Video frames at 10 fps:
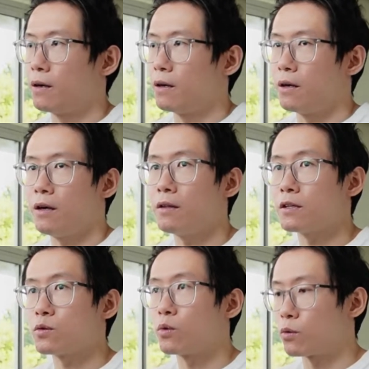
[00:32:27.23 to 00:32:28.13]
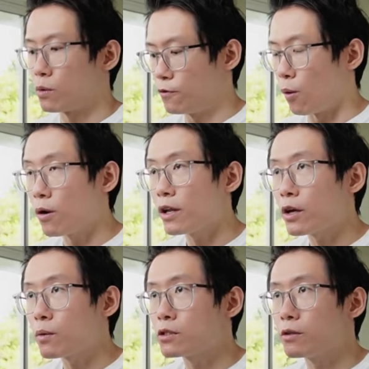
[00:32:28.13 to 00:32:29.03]
And does it work with foreign
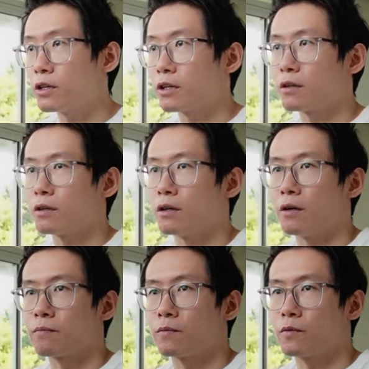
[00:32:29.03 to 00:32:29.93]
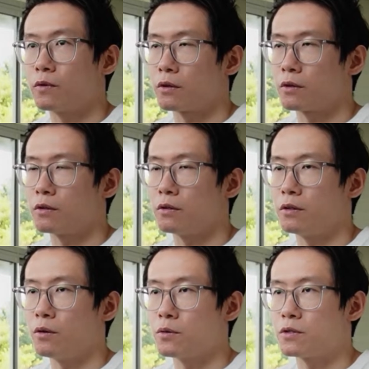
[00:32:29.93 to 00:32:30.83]
language learning?
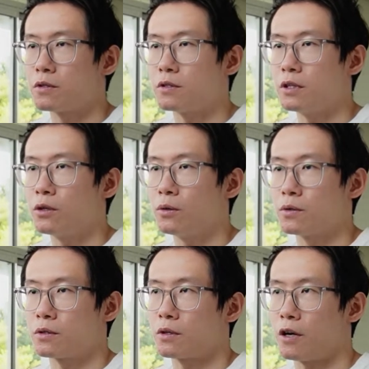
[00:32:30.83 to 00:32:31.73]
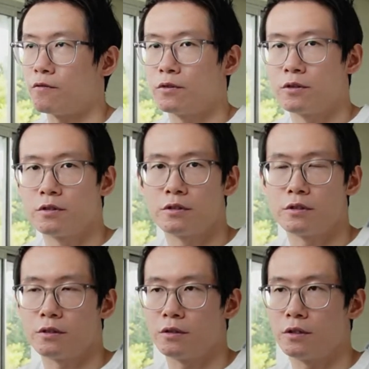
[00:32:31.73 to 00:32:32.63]
Those CEOs have learned
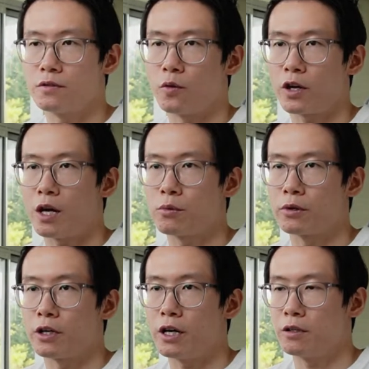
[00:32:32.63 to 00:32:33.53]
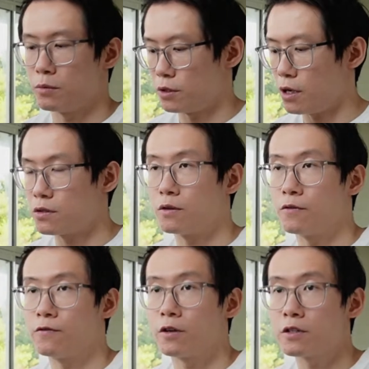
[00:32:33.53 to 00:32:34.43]
these vocabulary items as their
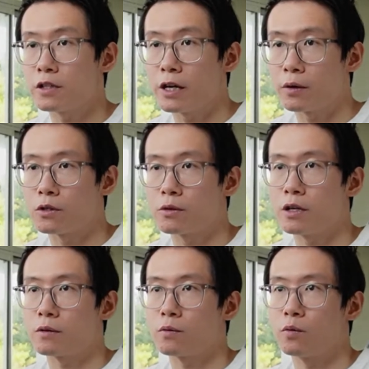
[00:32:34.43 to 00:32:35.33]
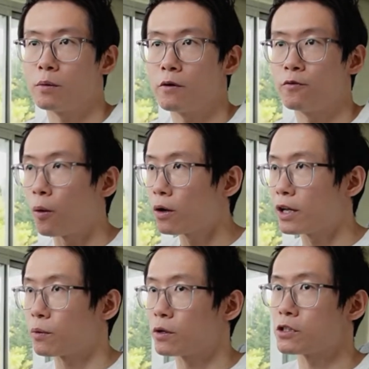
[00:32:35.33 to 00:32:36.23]
first language, right? What about foreign language?